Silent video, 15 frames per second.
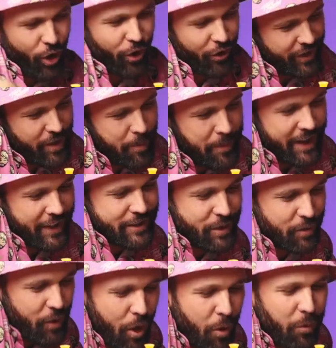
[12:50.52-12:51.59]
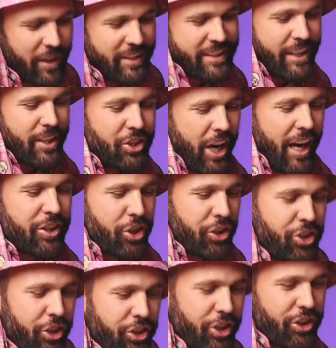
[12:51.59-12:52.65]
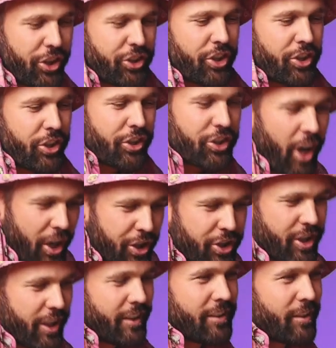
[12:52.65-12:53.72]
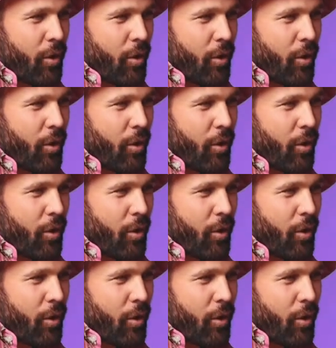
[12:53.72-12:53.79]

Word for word: You're in the mix with DJ Josh.